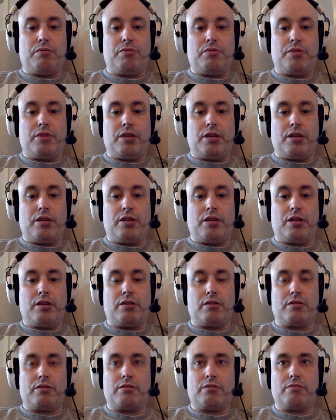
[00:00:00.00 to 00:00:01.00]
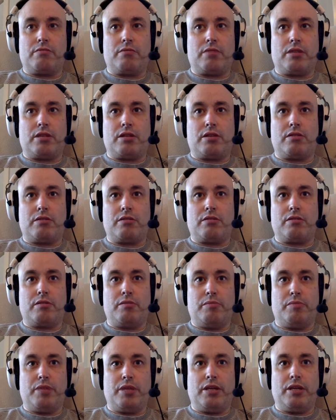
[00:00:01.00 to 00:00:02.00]
They couldn't
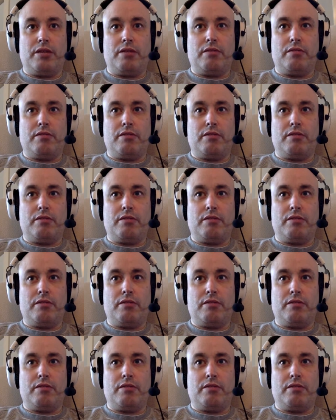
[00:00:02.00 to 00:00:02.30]
compete.